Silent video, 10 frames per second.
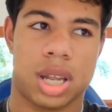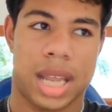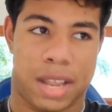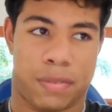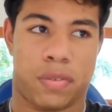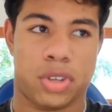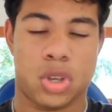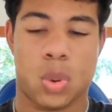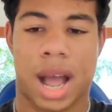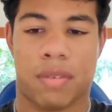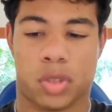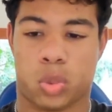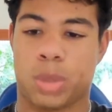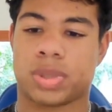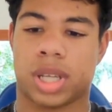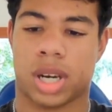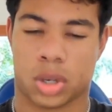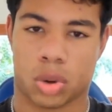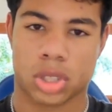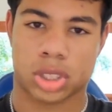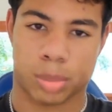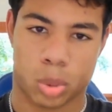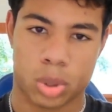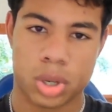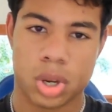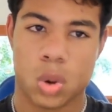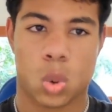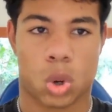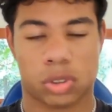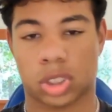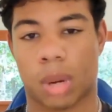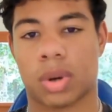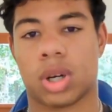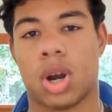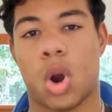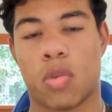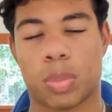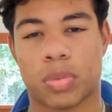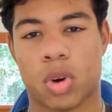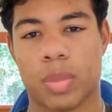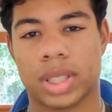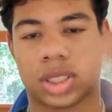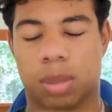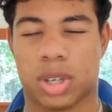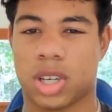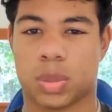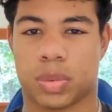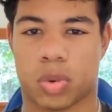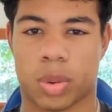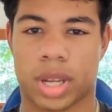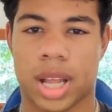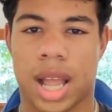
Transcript: if you have a 3% across the board, or if some are overperforming and some are underperforming.